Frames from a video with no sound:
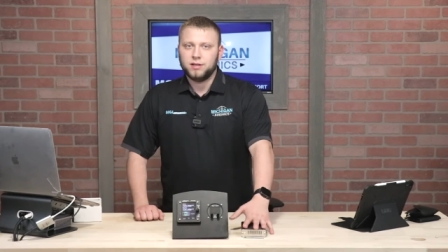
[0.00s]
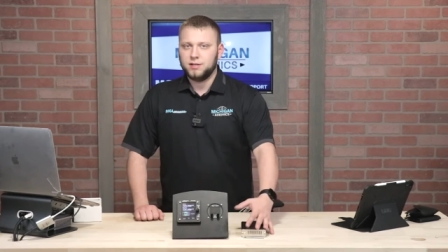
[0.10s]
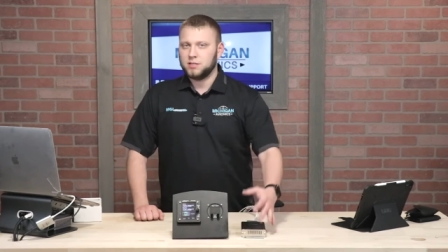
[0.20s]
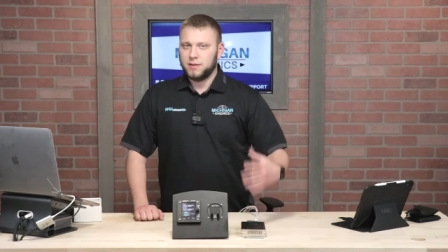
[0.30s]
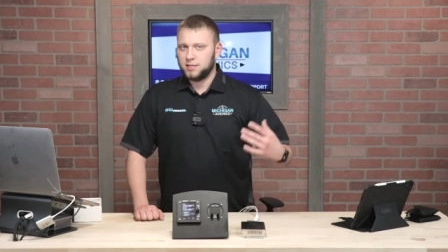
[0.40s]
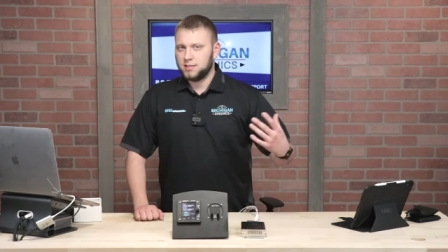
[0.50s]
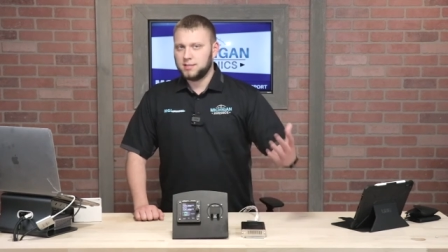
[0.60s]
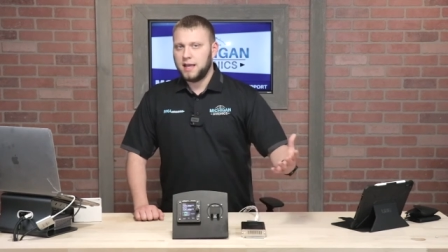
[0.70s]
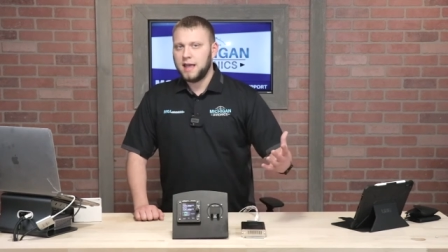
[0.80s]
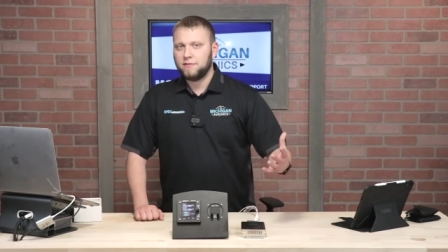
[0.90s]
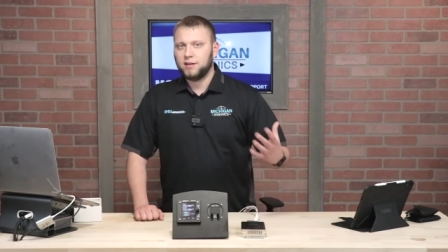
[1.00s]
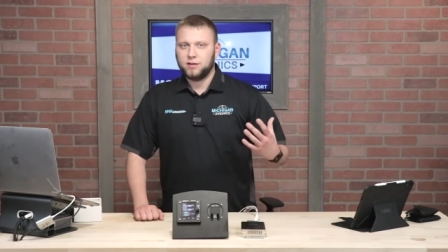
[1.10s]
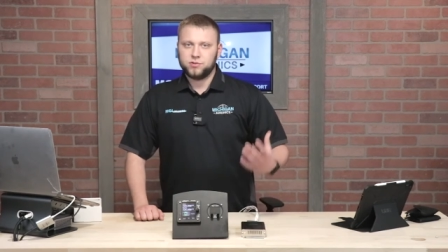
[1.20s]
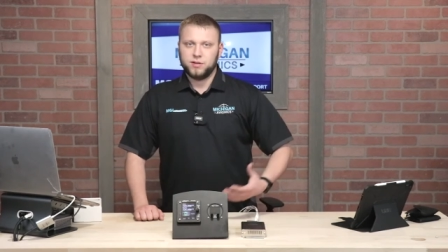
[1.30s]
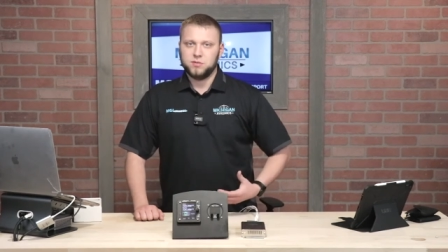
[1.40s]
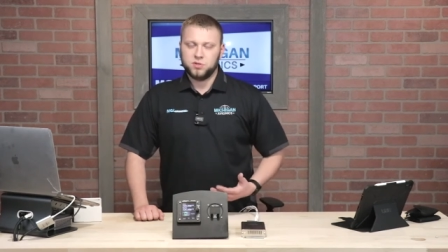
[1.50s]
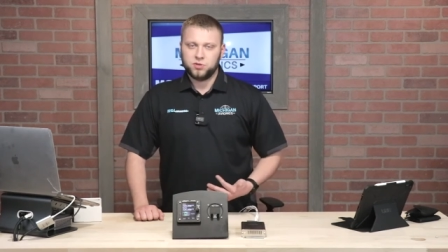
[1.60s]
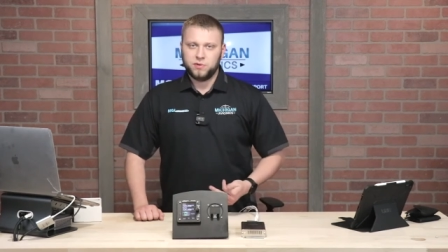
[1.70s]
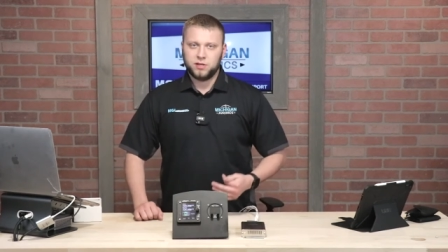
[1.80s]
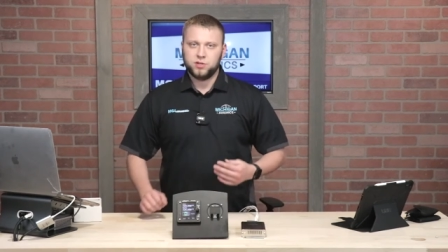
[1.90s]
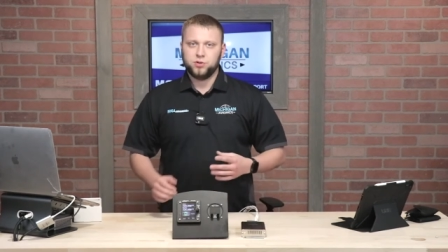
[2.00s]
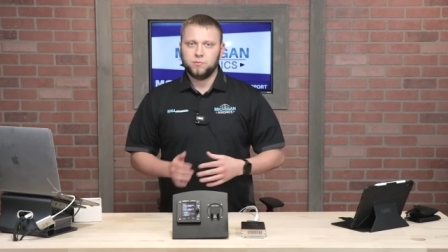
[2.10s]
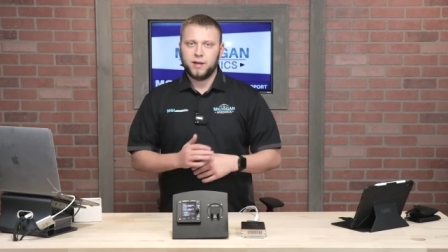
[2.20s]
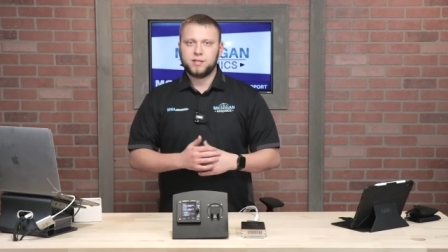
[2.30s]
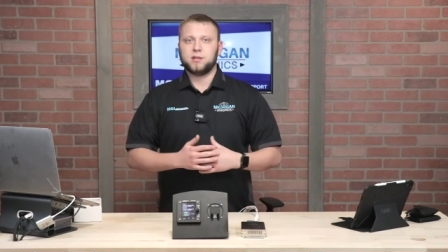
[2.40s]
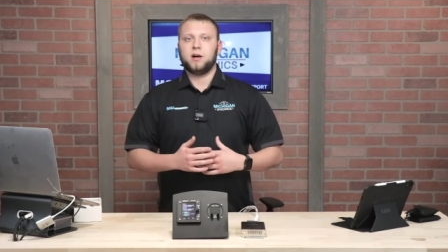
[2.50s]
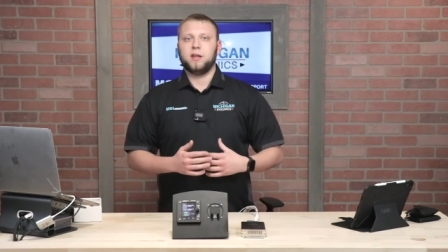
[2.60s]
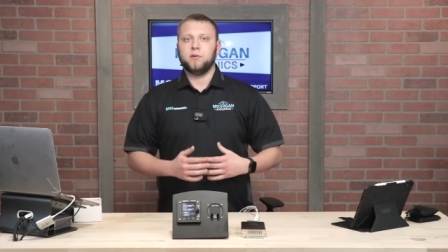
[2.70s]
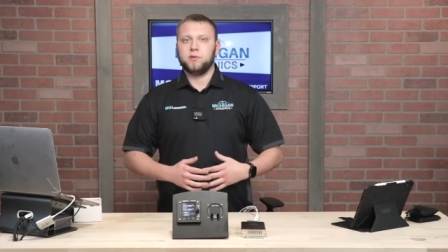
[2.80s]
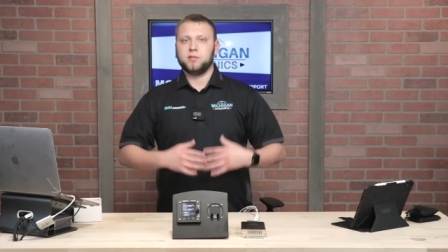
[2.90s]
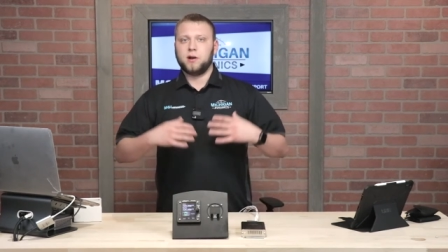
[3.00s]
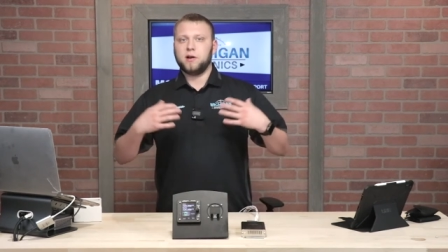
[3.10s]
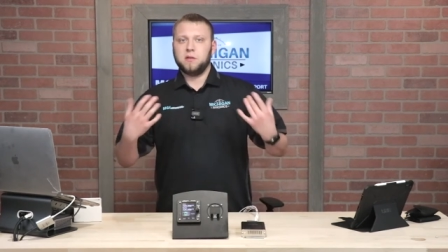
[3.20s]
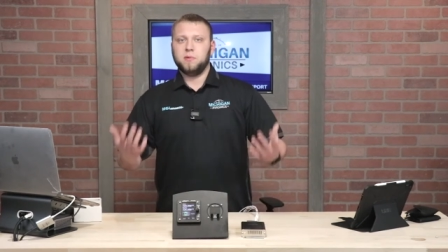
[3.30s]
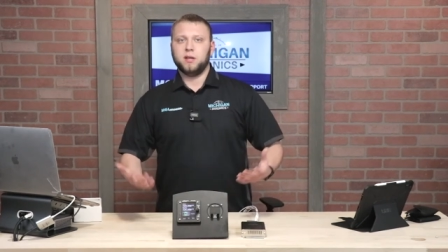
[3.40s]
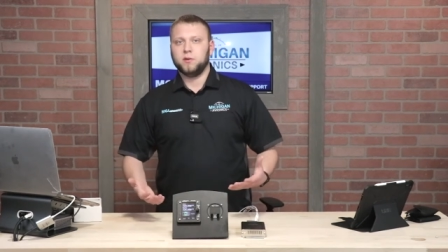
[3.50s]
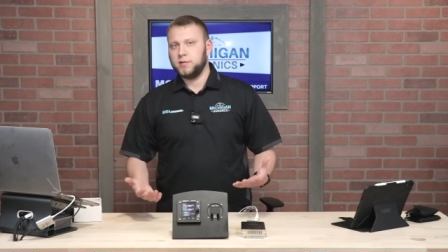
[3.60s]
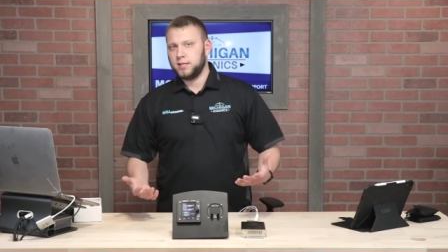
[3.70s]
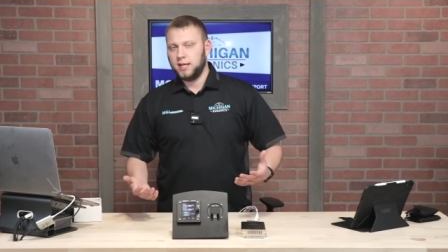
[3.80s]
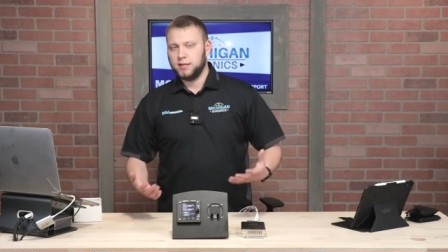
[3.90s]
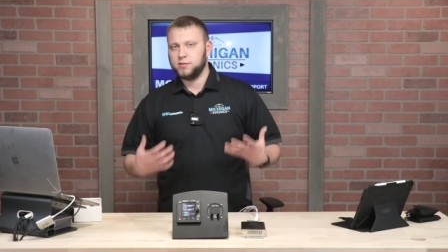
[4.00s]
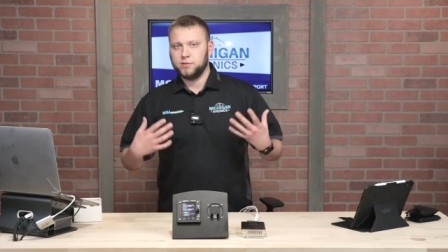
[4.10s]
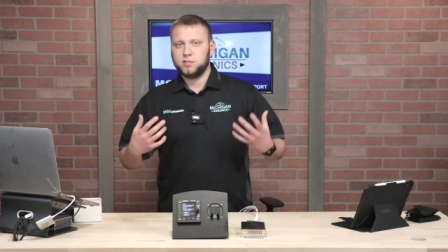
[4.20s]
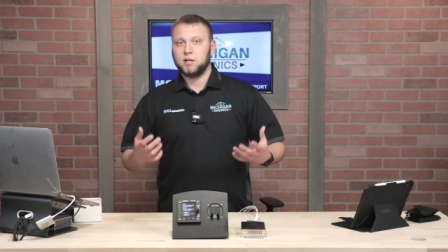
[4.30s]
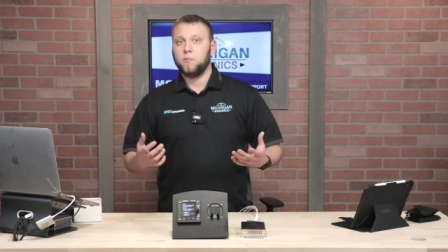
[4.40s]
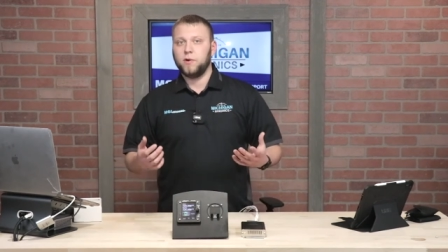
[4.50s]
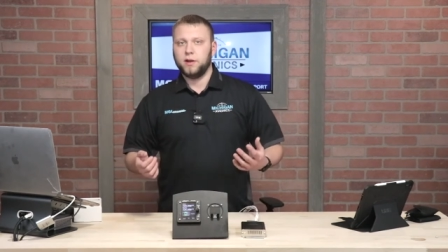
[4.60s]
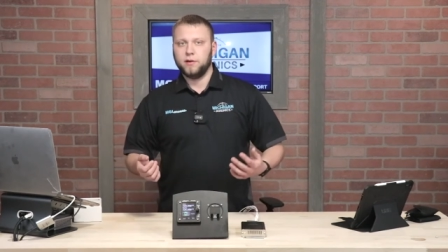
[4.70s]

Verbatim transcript: And it doesn't make sense to have that on transmission because your mic's audio is already being noise canceled some way or